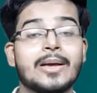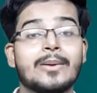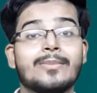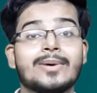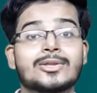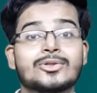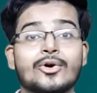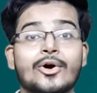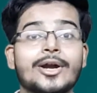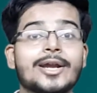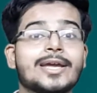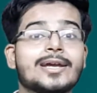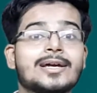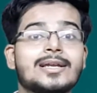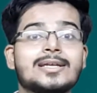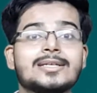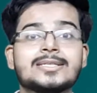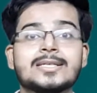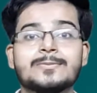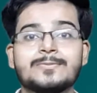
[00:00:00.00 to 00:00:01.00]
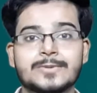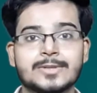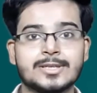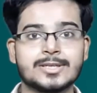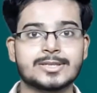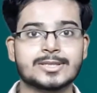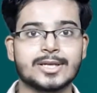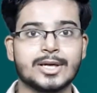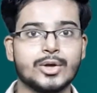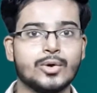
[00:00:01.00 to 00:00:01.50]
Methodical is a
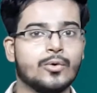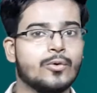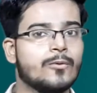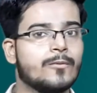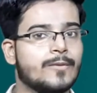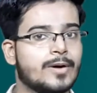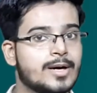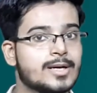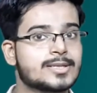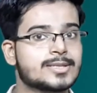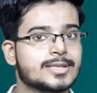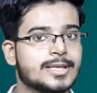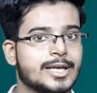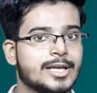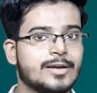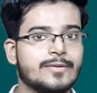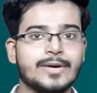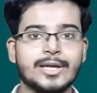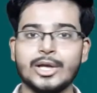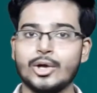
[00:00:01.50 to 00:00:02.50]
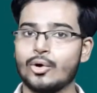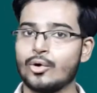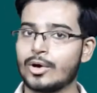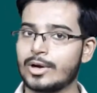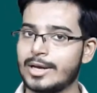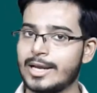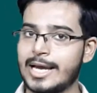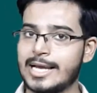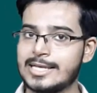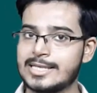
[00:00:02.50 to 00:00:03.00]
person who works in a very
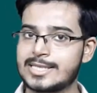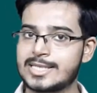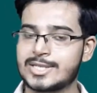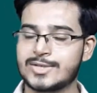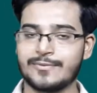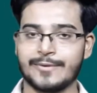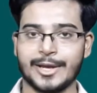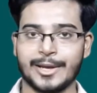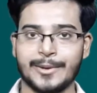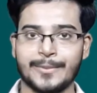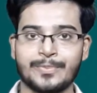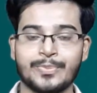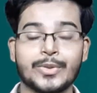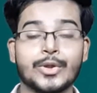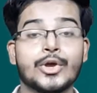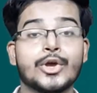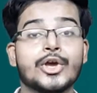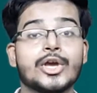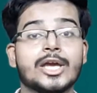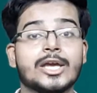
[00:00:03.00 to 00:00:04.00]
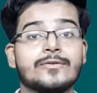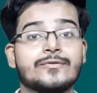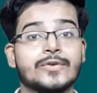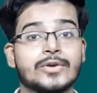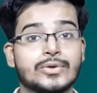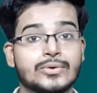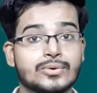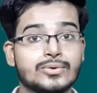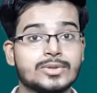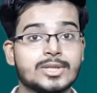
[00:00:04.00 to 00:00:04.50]
organized way. If
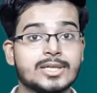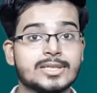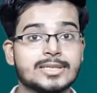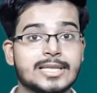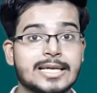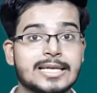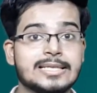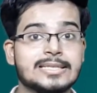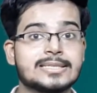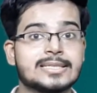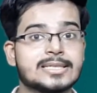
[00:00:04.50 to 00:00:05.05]
you do the things